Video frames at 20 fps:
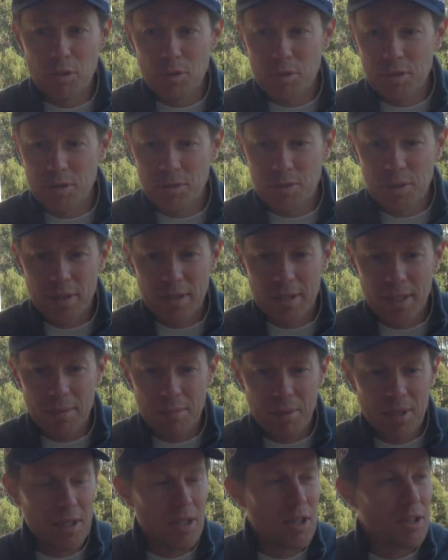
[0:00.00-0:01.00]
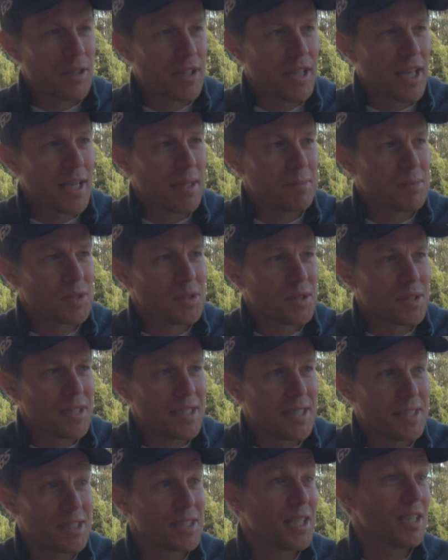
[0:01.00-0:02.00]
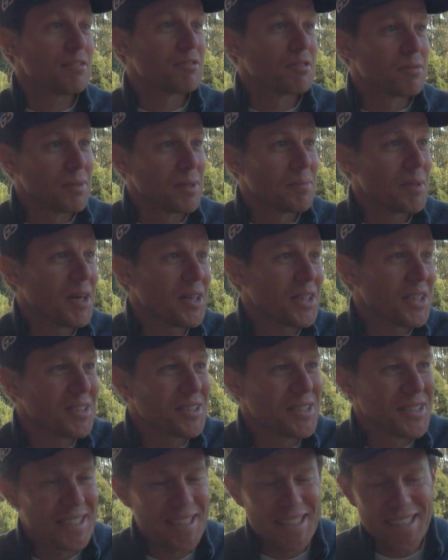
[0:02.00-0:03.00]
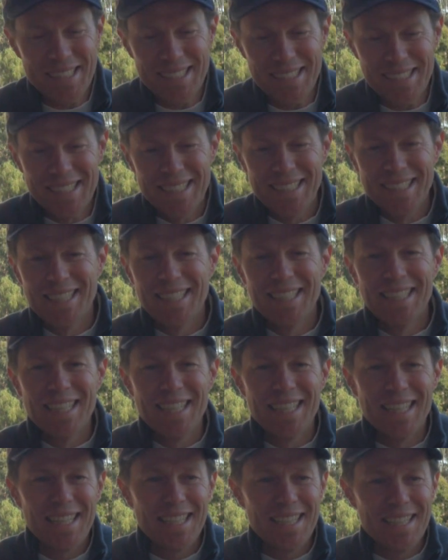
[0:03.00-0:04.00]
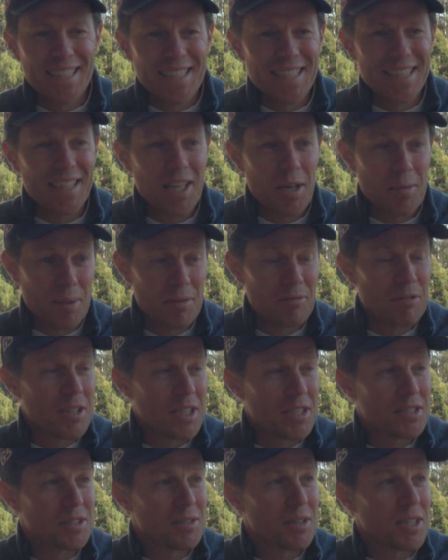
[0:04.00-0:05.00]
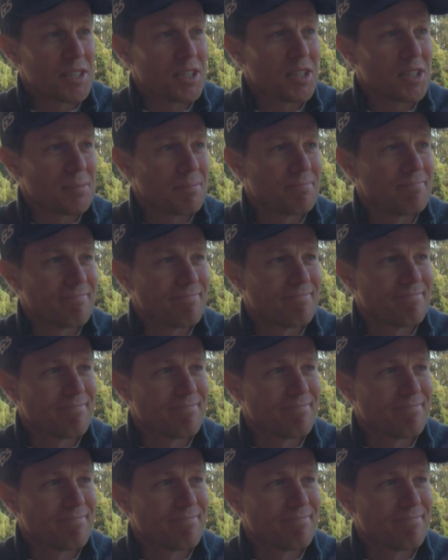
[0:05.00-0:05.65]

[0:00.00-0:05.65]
I look forward to uh, keeping an eye on the games on the internet from America and uh, and uh, hope everyone has a great time.